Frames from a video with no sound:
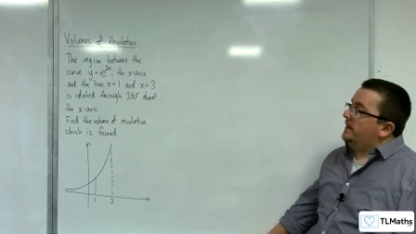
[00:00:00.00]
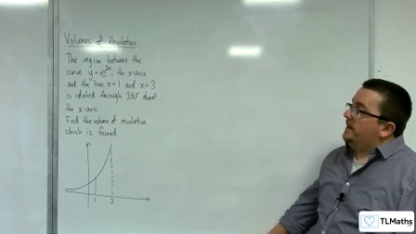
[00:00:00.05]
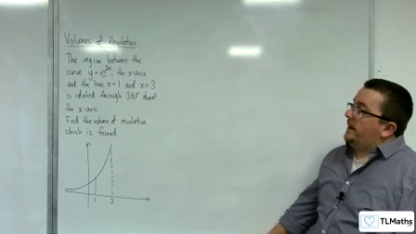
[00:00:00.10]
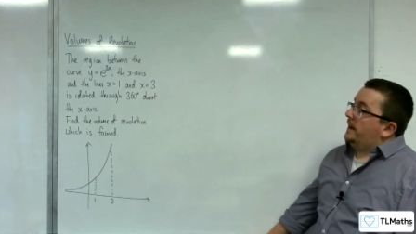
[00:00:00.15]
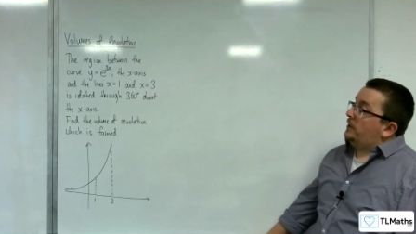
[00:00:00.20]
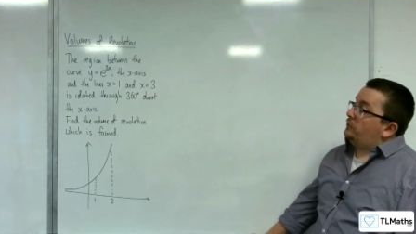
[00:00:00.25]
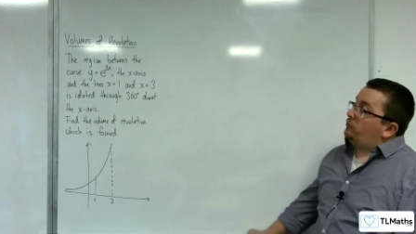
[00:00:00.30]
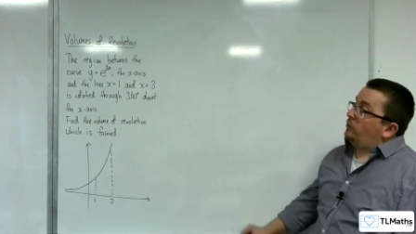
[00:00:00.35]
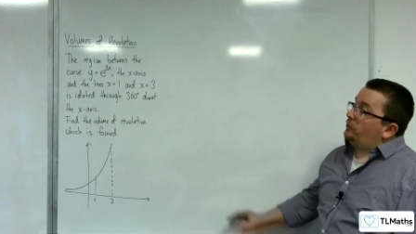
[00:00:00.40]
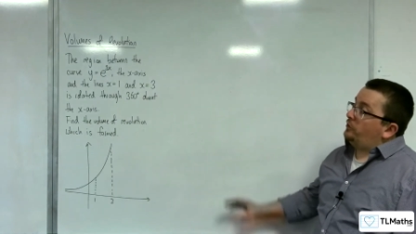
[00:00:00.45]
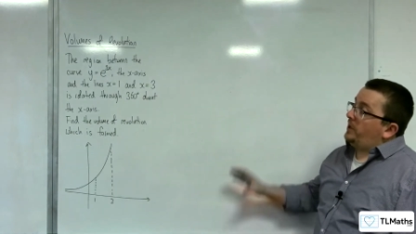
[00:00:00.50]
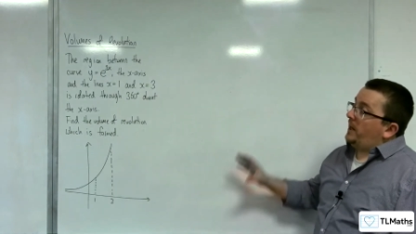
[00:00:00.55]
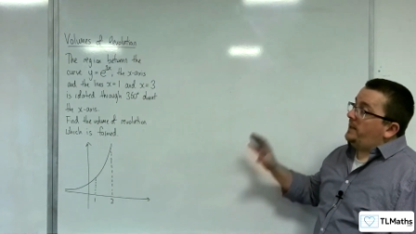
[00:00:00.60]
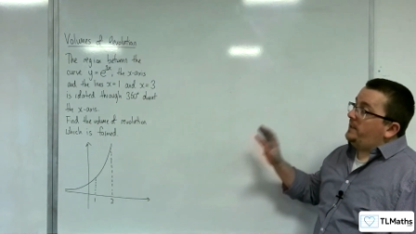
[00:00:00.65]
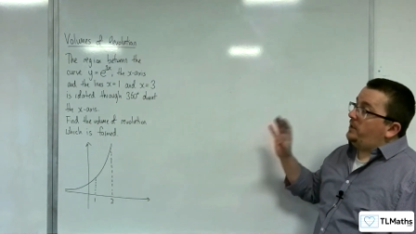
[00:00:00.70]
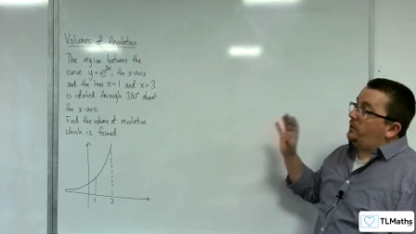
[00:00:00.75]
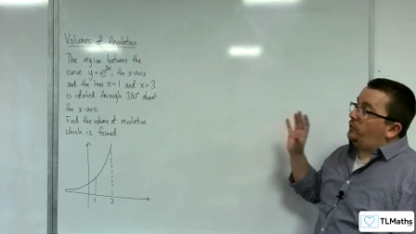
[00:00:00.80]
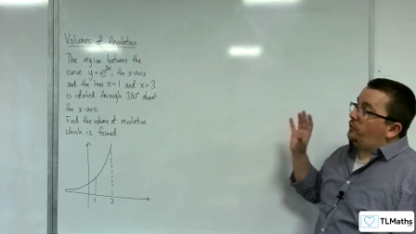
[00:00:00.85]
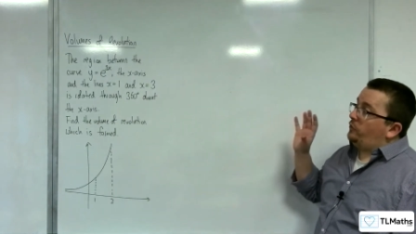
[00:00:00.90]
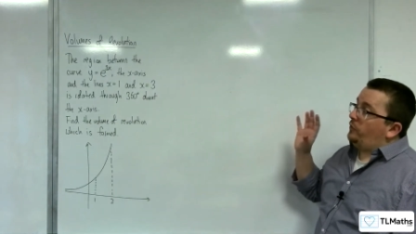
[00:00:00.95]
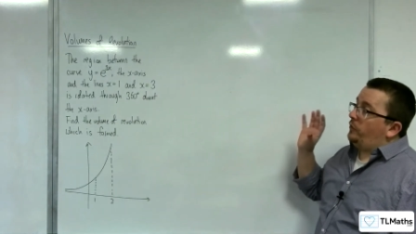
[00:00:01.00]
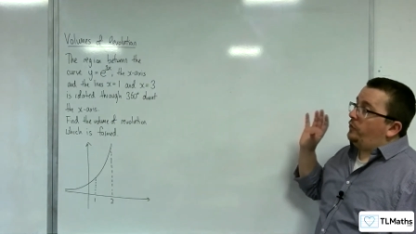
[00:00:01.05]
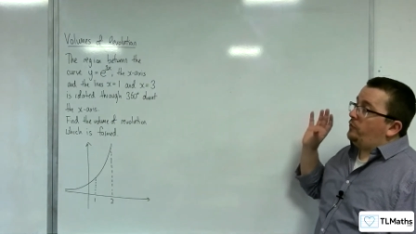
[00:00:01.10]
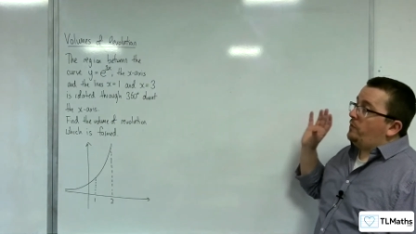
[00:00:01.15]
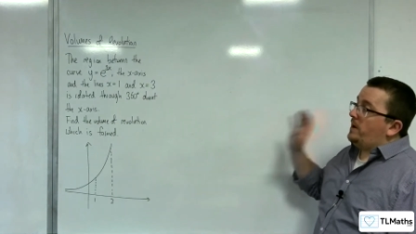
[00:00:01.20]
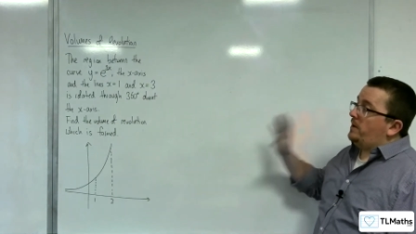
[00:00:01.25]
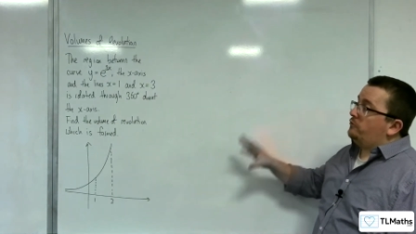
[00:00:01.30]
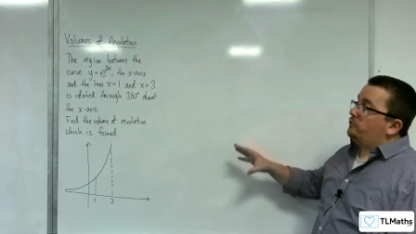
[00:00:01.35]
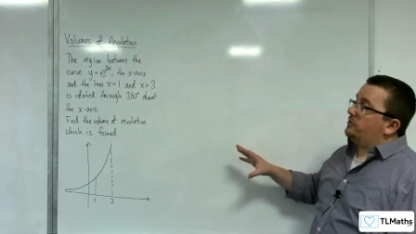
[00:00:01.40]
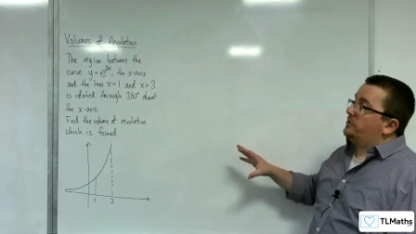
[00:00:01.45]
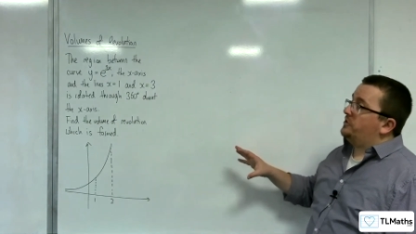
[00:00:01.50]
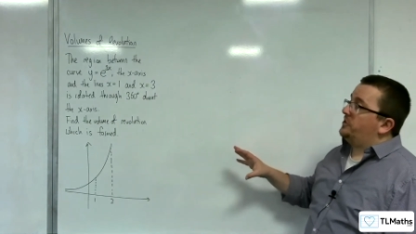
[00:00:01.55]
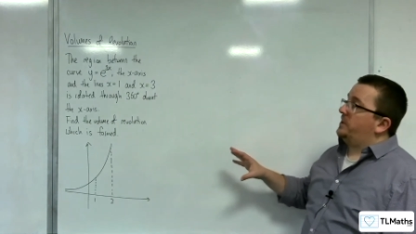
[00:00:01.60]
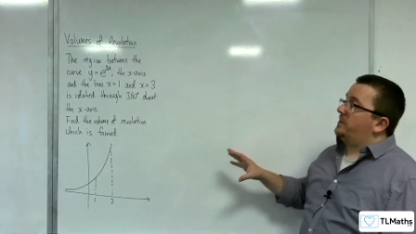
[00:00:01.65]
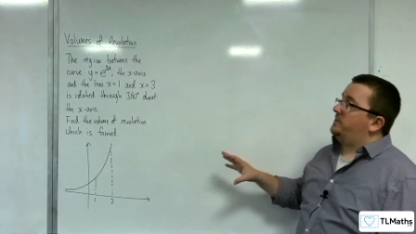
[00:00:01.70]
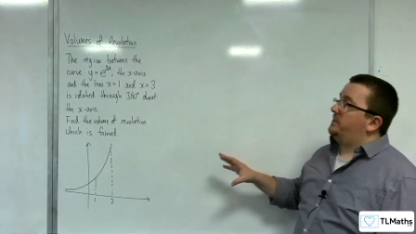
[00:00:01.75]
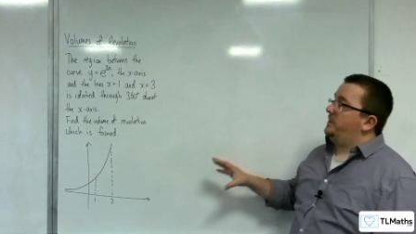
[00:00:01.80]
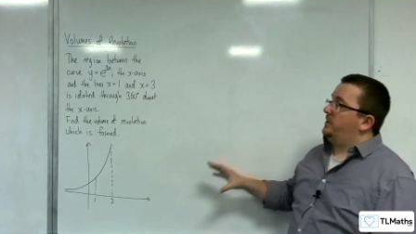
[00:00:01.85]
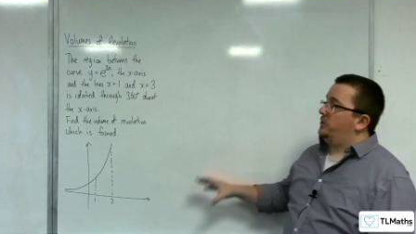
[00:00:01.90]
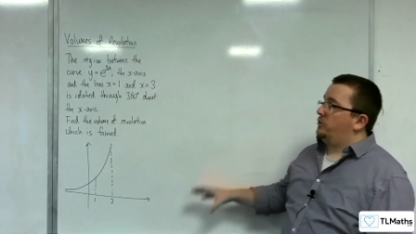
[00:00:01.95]
is rotated through
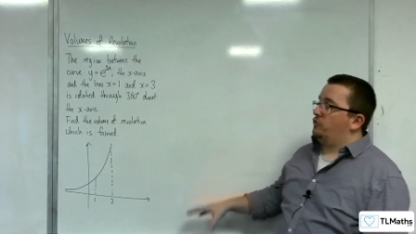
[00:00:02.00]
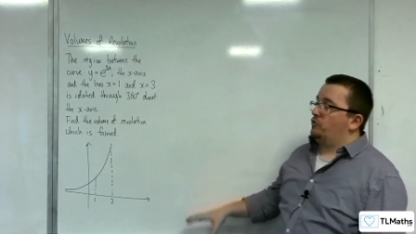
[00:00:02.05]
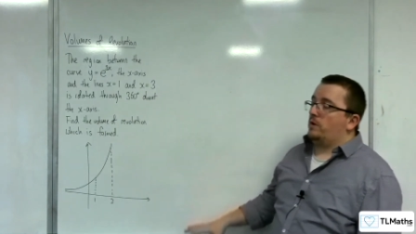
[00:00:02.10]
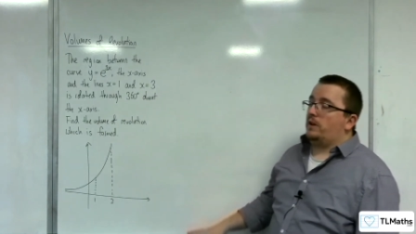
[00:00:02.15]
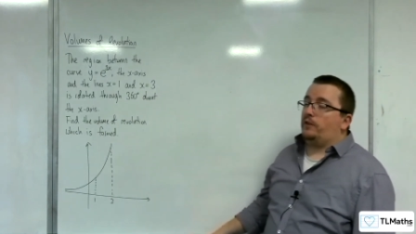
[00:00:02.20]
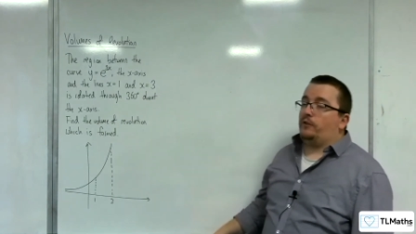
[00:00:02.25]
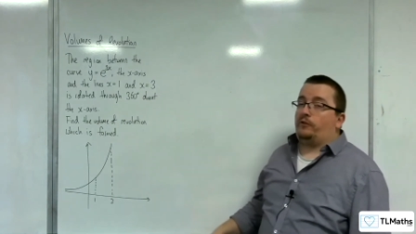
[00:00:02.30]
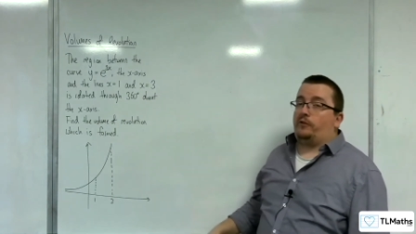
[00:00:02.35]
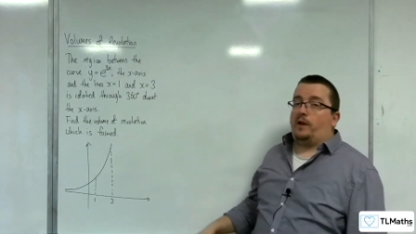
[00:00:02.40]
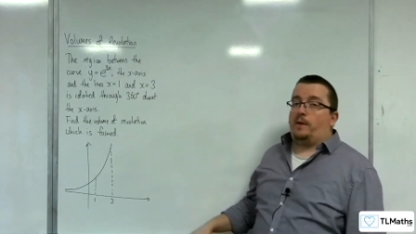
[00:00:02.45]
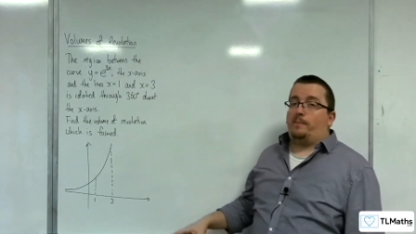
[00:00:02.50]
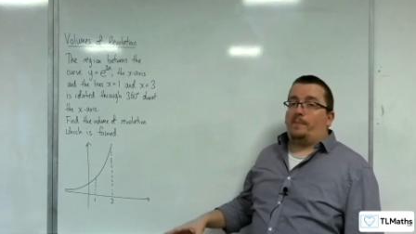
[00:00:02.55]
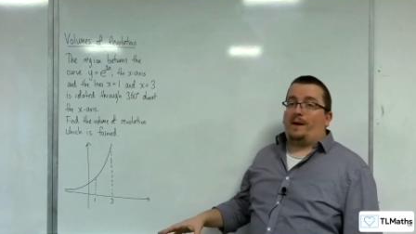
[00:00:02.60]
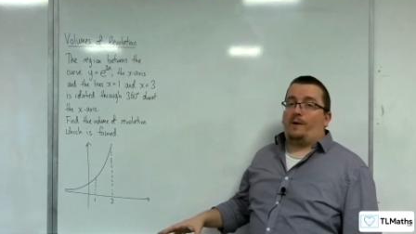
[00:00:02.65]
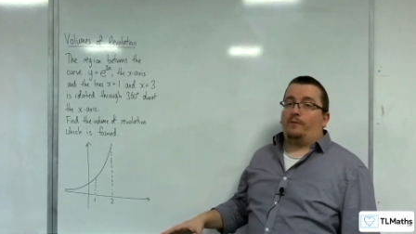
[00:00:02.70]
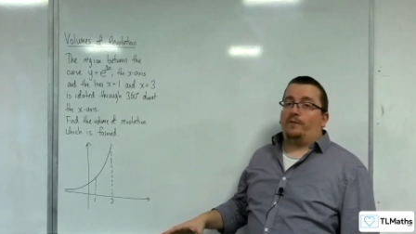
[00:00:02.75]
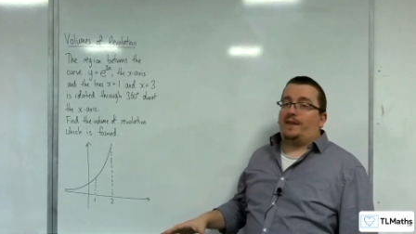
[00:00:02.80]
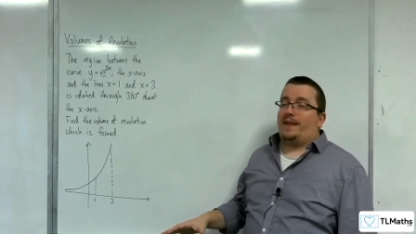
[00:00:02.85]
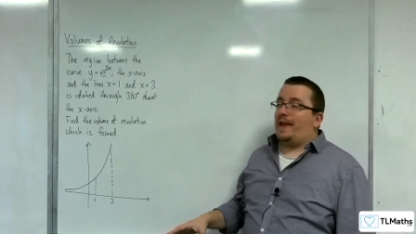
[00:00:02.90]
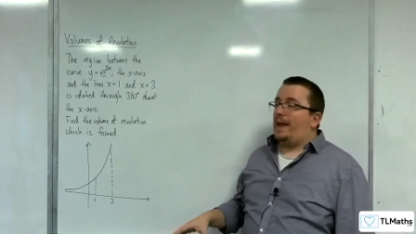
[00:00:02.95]
360 degrees about the